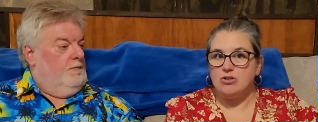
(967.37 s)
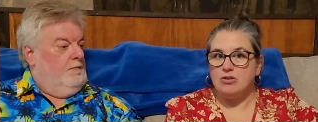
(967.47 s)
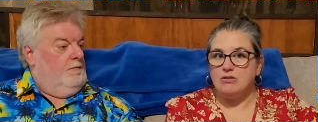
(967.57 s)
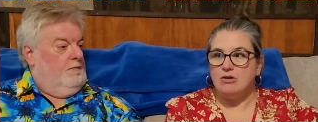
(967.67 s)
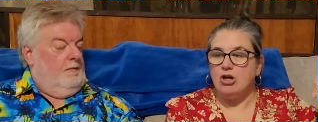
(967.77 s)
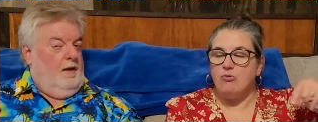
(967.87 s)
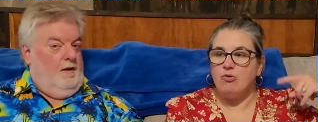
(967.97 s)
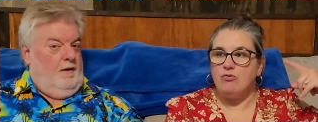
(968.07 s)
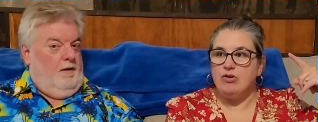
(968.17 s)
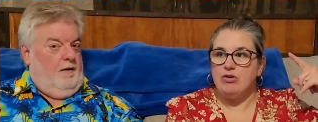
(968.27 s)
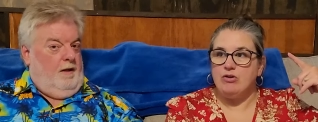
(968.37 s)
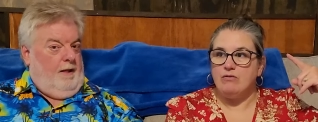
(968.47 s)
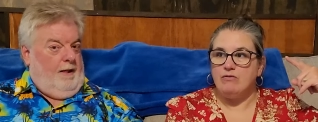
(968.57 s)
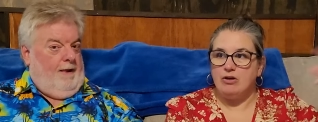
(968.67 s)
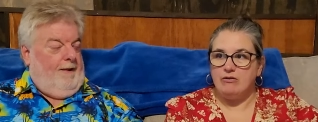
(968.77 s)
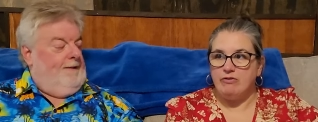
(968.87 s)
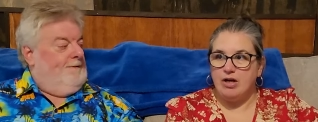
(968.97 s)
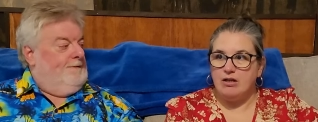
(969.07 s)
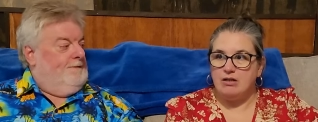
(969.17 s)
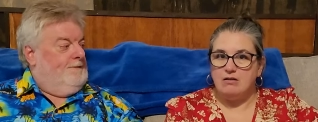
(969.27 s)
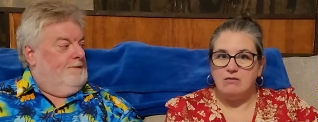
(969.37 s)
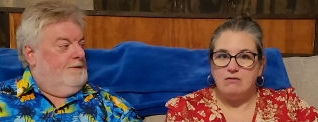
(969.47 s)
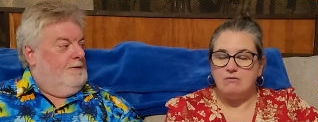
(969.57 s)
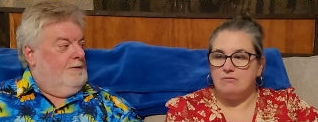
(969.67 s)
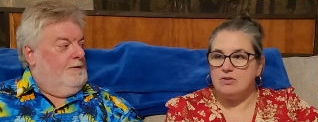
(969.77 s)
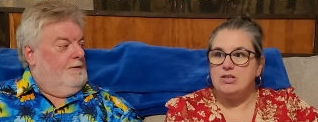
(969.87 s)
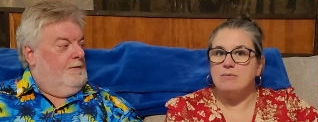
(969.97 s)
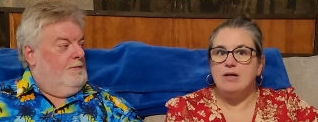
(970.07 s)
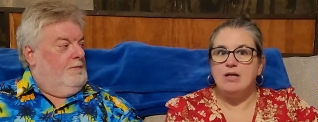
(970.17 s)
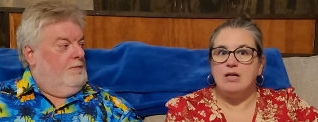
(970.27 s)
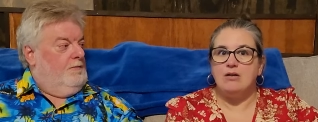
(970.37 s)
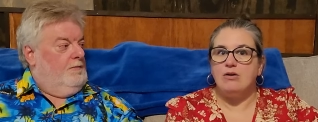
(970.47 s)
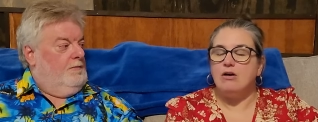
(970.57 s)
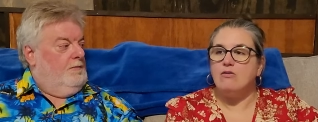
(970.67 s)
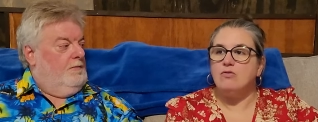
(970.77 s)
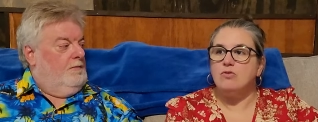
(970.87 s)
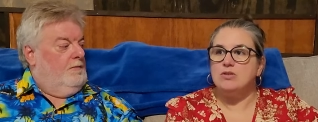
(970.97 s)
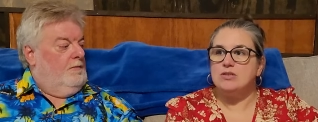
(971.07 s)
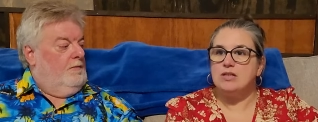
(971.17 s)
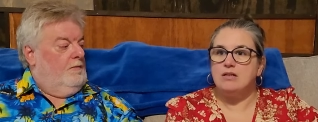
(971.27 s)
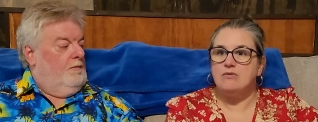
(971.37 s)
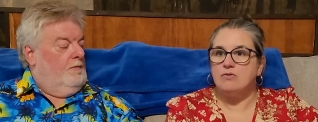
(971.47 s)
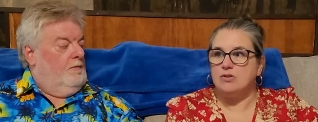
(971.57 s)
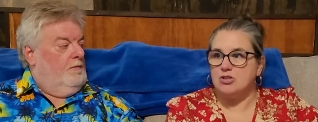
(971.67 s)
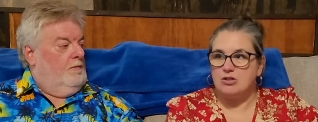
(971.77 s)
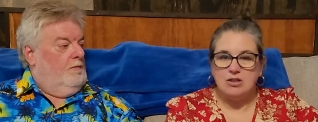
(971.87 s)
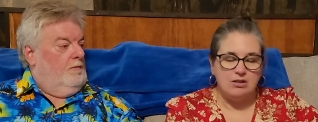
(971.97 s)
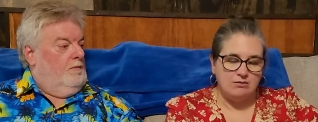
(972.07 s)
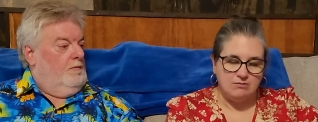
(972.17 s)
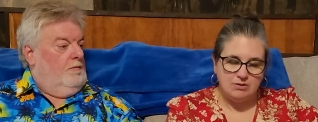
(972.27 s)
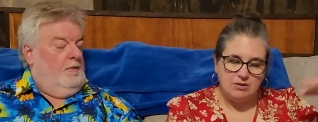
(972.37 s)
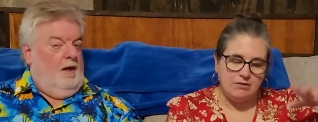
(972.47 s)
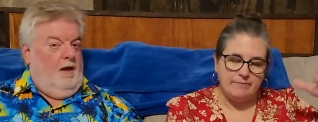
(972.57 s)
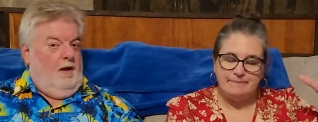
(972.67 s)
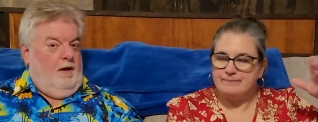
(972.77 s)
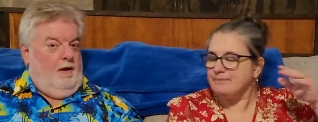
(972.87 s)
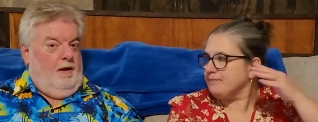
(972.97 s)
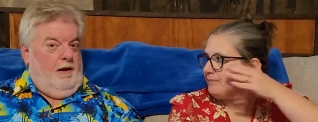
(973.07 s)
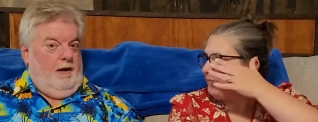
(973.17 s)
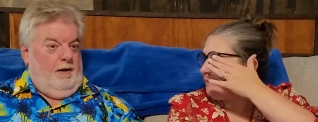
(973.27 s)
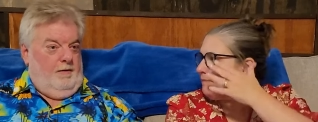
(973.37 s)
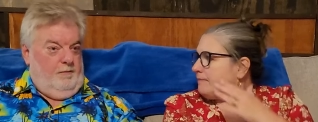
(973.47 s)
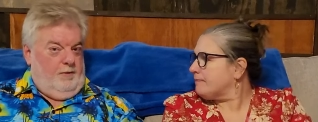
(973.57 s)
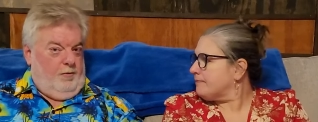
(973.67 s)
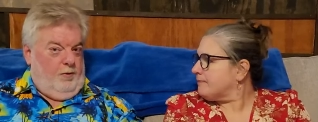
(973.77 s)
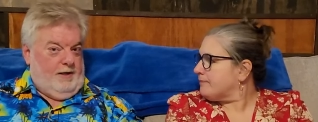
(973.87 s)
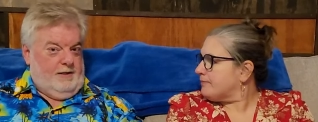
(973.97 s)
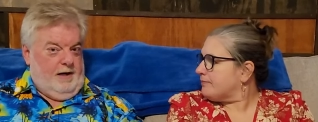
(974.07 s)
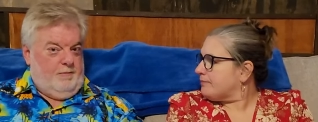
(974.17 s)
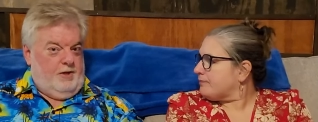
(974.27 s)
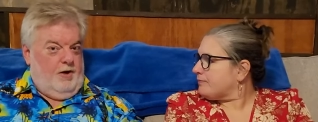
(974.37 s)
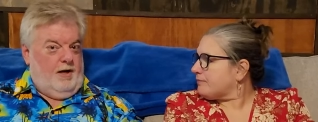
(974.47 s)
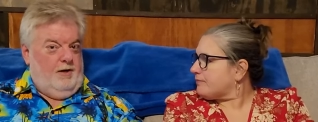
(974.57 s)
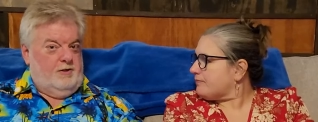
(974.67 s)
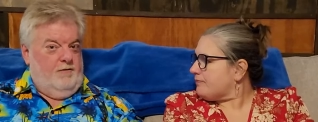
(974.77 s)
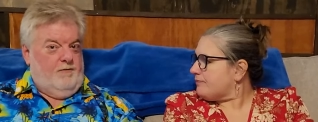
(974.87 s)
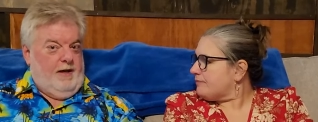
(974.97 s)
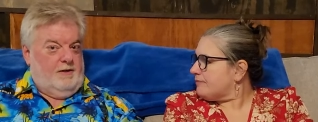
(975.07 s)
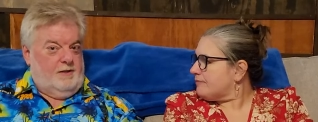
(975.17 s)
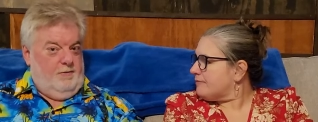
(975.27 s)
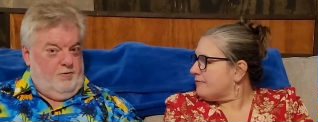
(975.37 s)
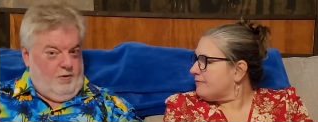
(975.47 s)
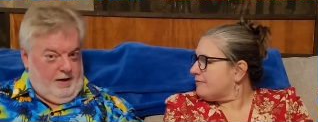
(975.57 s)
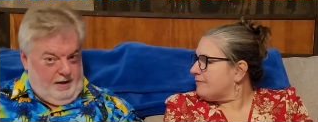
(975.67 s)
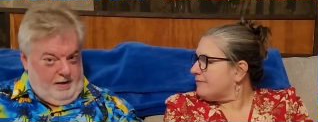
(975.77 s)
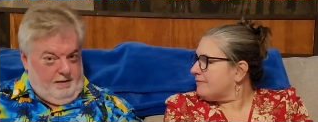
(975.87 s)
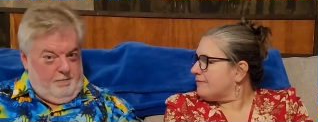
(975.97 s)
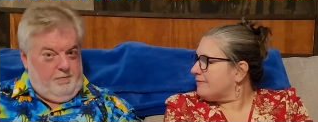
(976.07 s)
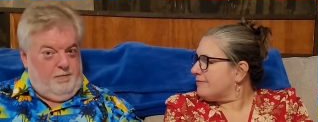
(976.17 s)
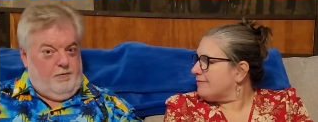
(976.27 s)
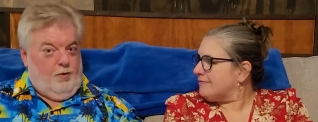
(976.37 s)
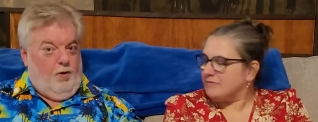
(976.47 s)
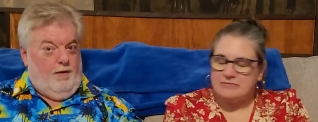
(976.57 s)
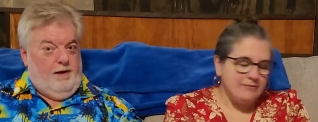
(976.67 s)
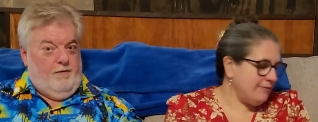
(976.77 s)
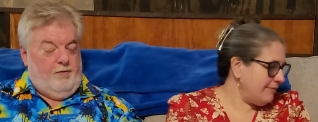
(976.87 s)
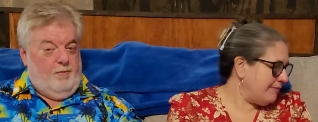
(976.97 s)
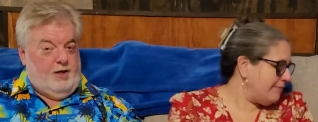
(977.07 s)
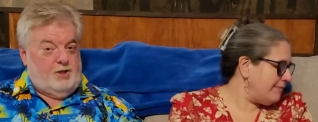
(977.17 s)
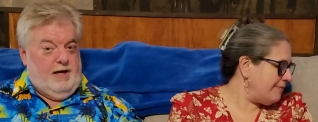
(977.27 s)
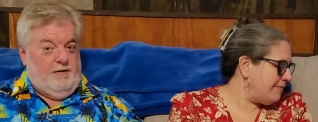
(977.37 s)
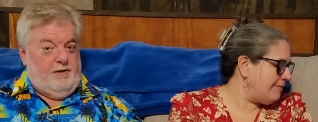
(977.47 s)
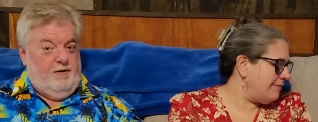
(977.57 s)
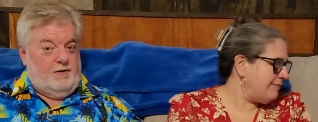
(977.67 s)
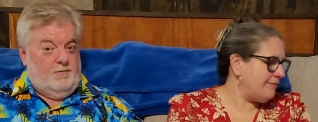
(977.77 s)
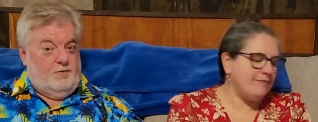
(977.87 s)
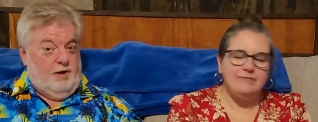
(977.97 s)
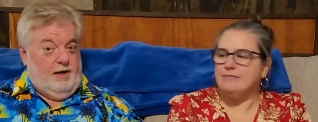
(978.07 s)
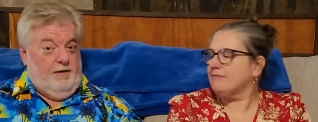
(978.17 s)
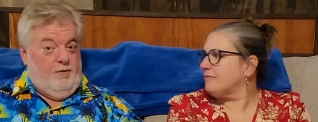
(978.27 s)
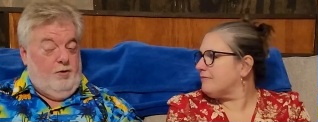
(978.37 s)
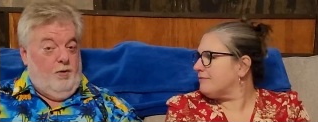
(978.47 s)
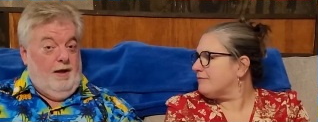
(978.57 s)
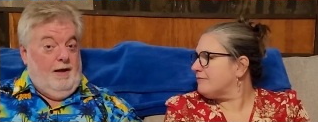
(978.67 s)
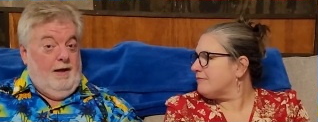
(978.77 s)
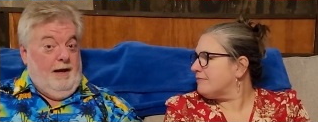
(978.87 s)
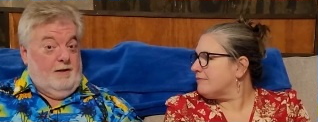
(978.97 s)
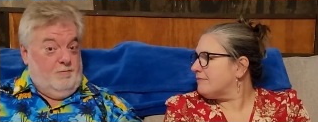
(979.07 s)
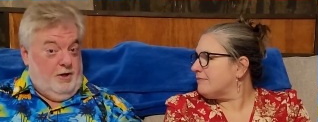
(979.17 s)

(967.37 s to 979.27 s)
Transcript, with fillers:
Speaker 1: sure. And we've either verified it with somebody at Carnival itself or John Heald. So.
Speaker 2: And the reason I'm talking so fast and trying to throw all the information out there is I'm trying to give you as